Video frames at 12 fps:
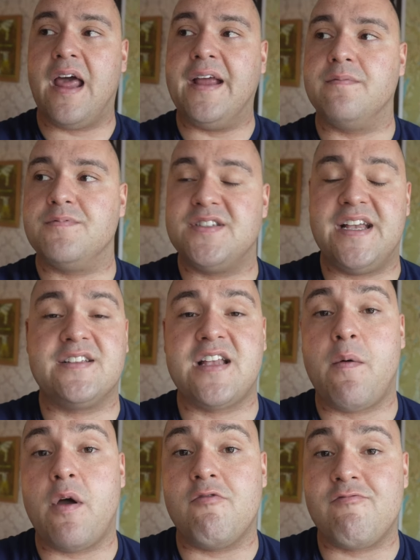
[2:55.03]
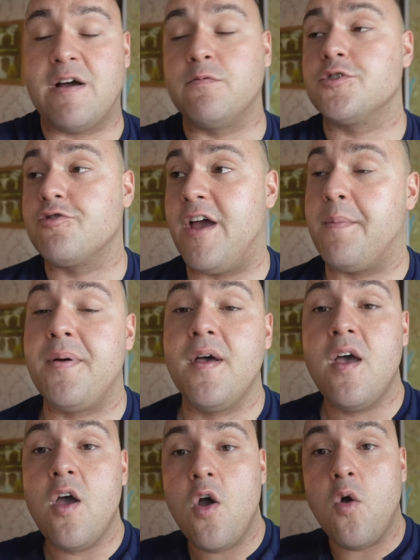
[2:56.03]
like 6 hour round trip,
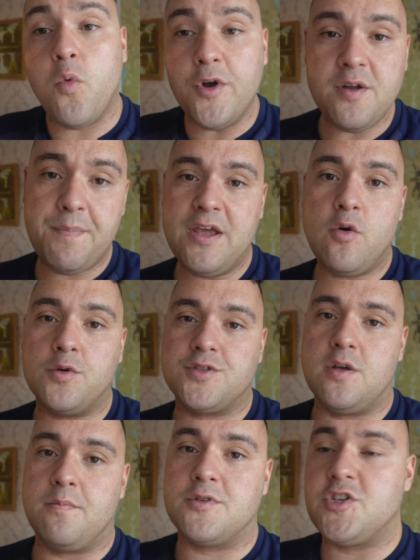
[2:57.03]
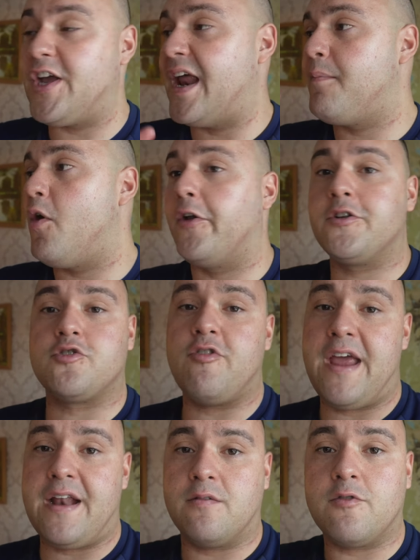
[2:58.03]
wouldn't it be awesome to get him on a
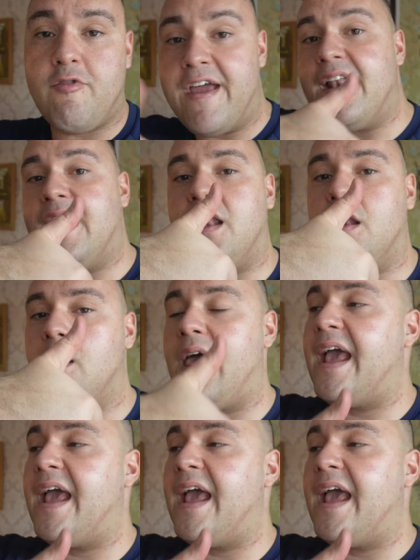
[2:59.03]
train? Great little